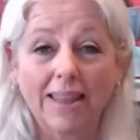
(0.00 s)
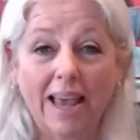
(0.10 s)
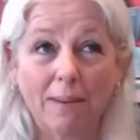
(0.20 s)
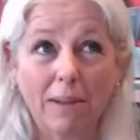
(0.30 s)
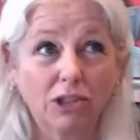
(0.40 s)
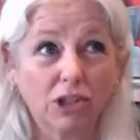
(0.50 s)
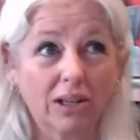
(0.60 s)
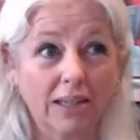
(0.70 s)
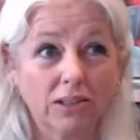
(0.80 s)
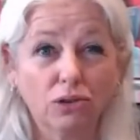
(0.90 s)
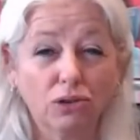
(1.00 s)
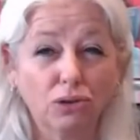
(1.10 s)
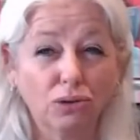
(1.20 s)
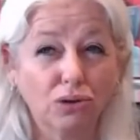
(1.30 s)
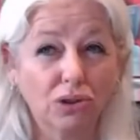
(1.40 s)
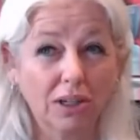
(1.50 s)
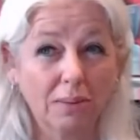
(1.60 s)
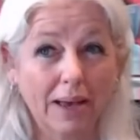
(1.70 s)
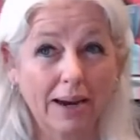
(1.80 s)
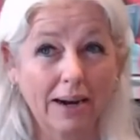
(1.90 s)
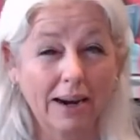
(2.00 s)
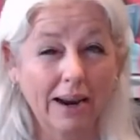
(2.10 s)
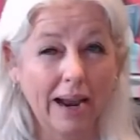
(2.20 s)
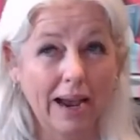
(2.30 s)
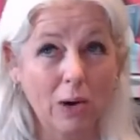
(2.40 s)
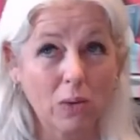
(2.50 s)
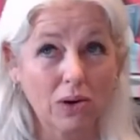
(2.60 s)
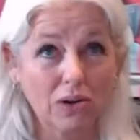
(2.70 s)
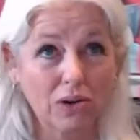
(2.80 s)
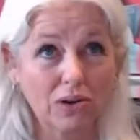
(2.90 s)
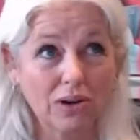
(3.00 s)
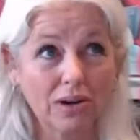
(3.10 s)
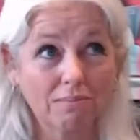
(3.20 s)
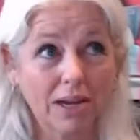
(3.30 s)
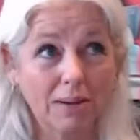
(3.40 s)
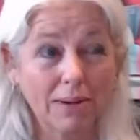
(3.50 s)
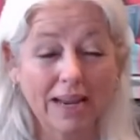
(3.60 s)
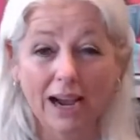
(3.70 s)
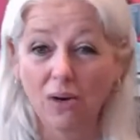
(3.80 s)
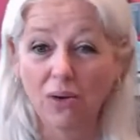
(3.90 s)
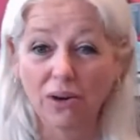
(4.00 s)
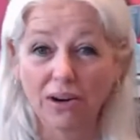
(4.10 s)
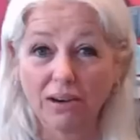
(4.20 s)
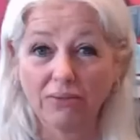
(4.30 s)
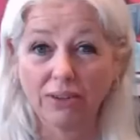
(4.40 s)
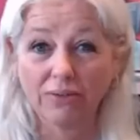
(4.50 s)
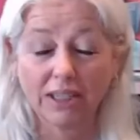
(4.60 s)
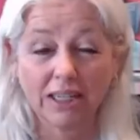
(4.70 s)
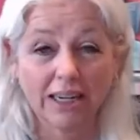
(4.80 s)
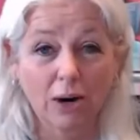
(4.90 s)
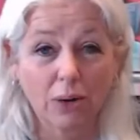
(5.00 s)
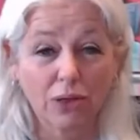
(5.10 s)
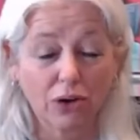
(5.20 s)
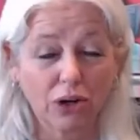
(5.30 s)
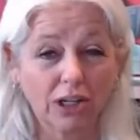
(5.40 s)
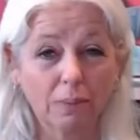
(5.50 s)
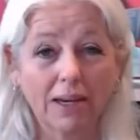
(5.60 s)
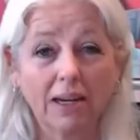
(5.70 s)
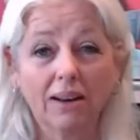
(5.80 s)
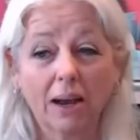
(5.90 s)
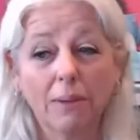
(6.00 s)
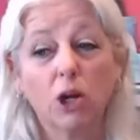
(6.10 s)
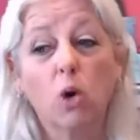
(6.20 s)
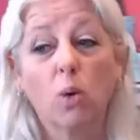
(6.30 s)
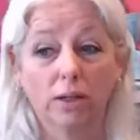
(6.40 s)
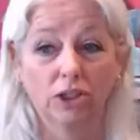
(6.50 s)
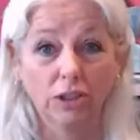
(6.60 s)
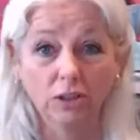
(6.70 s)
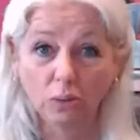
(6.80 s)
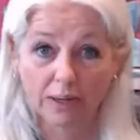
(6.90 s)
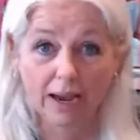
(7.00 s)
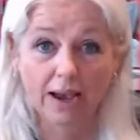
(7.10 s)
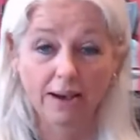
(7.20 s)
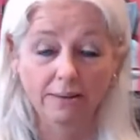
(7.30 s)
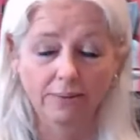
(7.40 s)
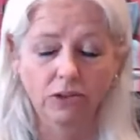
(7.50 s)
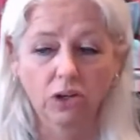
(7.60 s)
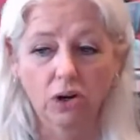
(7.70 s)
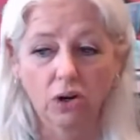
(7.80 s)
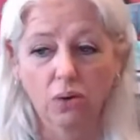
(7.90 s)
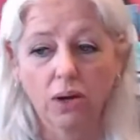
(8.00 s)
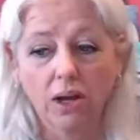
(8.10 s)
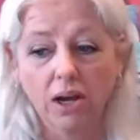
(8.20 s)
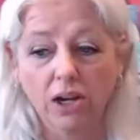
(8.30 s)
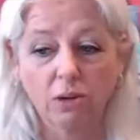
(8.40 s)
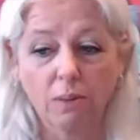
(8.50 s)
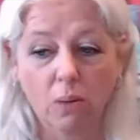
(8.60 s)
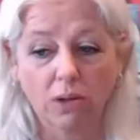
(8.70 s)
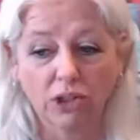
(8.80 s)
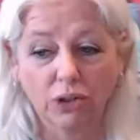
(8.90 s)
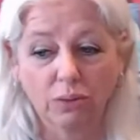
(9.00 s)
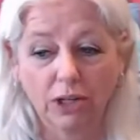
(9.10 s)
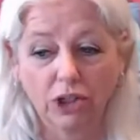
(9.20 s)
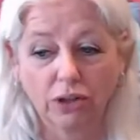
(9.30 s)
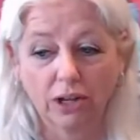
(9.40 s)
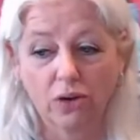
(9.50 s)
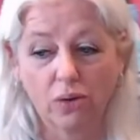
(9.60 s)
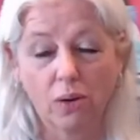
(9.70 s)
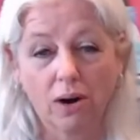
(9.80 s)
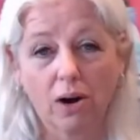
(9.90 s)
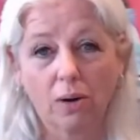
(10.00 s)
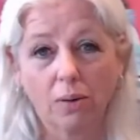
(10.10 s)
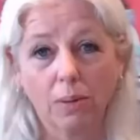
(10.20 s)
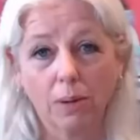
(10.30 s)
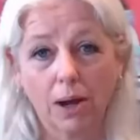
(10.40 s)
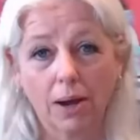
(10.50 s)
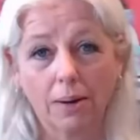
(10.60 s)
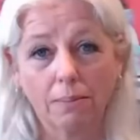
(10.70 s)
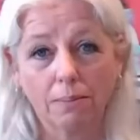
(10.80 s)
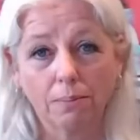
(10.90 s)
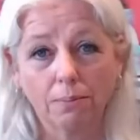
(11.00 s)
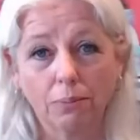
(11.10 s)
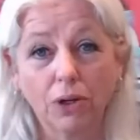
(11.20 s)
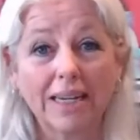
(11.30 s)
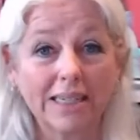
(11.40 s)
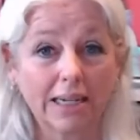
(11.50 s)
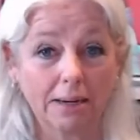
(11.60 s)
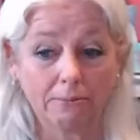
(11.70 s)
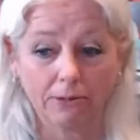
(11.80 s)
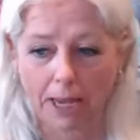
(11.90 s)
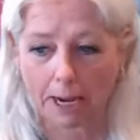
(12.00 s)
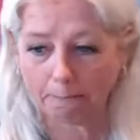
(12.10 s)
That masterclass is usually about an hour, maybe hour 15, hour 30, depending on how many questions we have. So you might want to make sure that you are booking time for that.